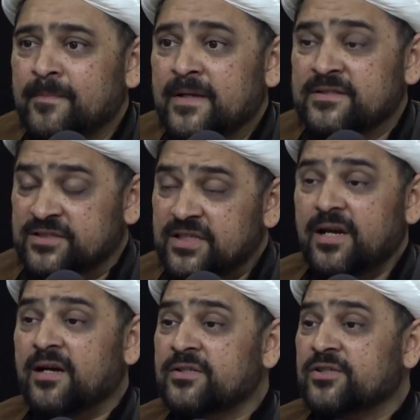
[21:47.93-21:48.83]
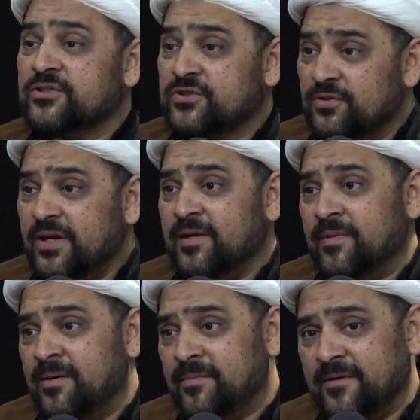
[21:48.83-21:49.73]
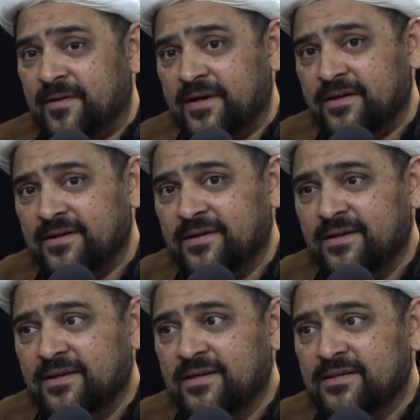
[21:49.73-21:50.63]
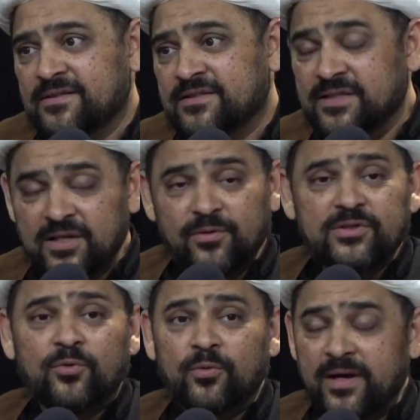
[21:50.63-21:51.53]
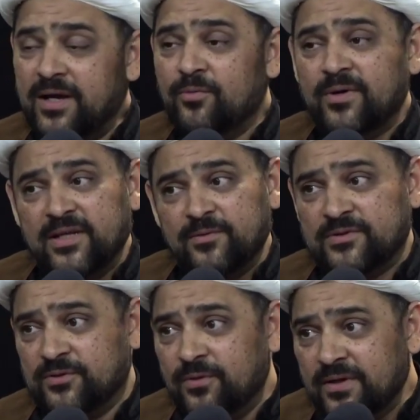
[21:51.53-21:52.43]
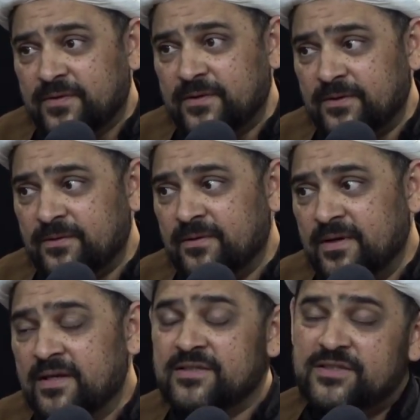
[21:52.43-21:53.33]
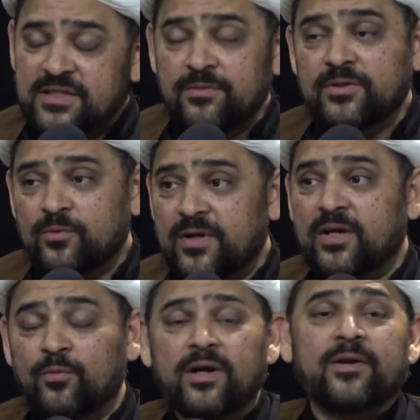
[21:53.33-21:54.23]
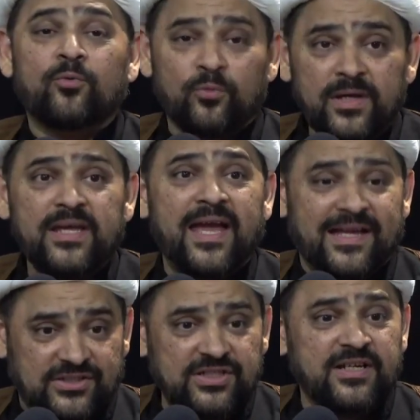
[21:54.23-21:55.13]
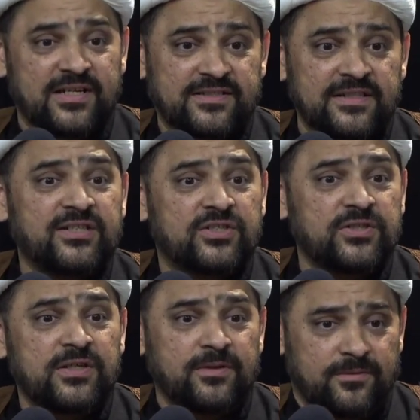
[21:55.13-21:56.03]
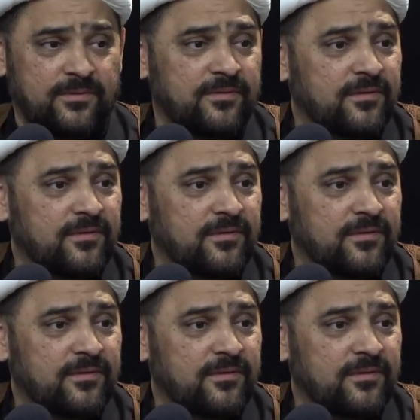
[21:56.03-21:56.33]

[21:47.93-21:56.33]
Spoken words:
She understood Imam Reza. She was aware what he was going through. She was aware what we as Shias need to do.